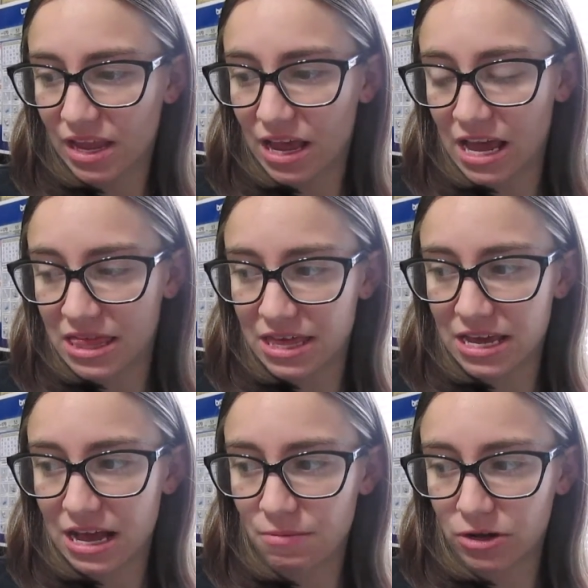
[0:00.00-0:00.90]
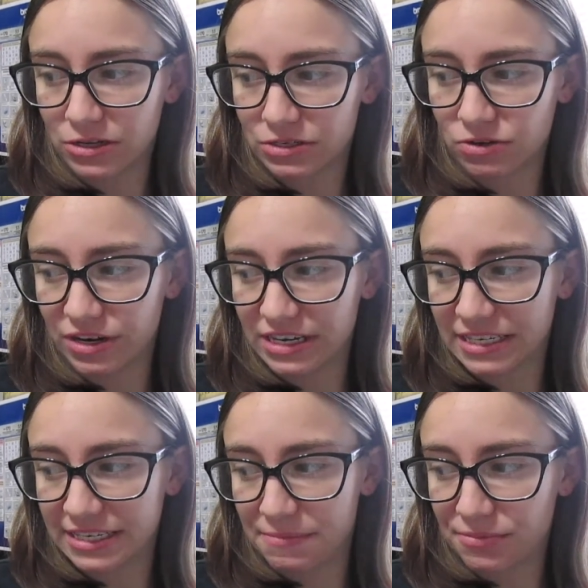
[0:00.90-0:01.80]
I think I'm also going to
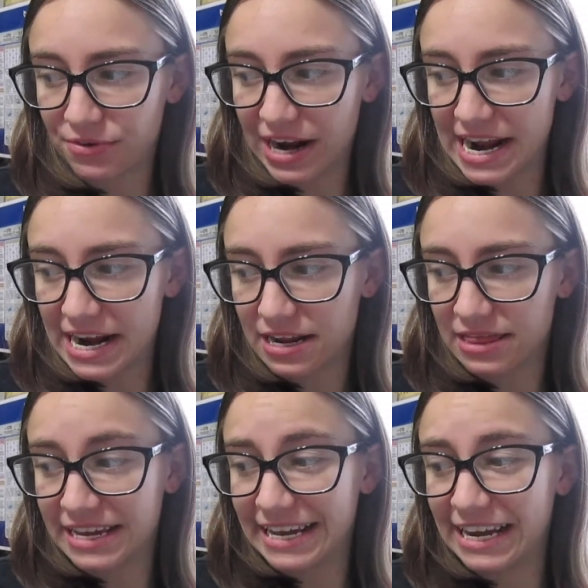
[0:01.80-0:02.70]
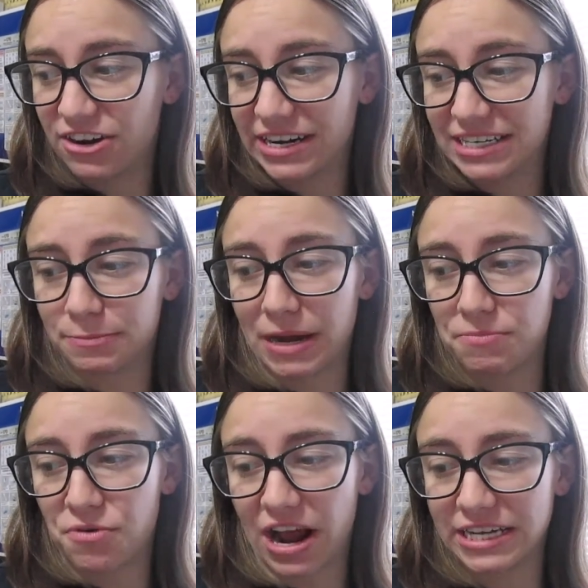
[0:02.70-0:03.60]
separate the earrings by
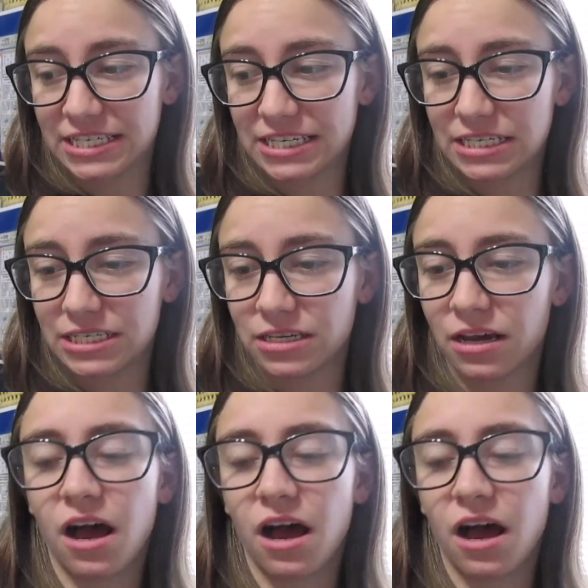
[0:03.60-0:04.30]
prices.